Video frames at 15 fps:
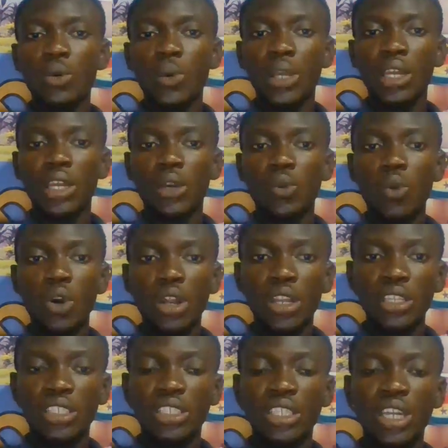we call
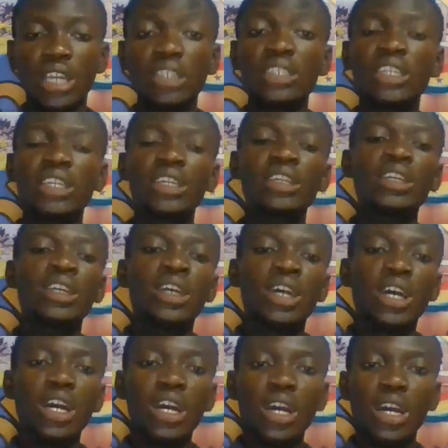it a day.
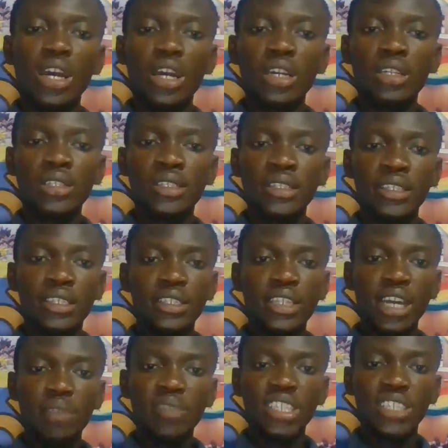Uh,
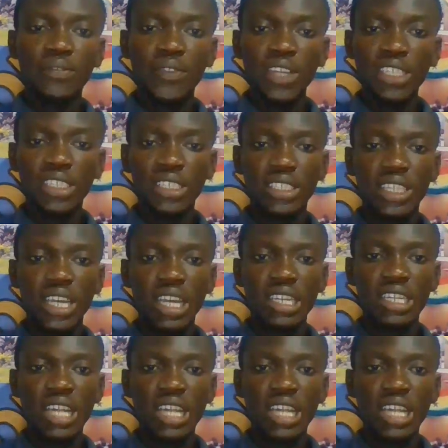Dame's face is uh,